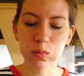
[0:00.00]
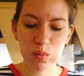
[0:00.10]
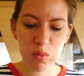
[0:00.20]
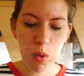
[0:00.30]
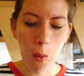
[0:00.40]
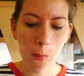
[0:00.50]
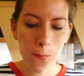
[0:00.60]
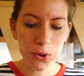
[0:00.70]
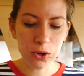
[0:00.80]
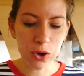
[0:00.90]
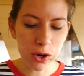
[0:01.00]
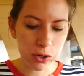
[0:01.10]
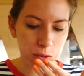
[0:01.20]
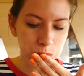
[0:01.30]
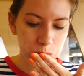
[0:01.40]
Is it good? Oh my
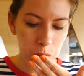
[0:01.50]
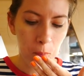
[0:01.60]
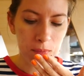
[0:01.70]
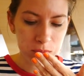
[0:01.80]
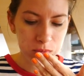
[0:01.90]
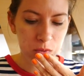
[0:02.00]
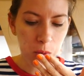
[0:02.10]
gosh. Do you know what's in it?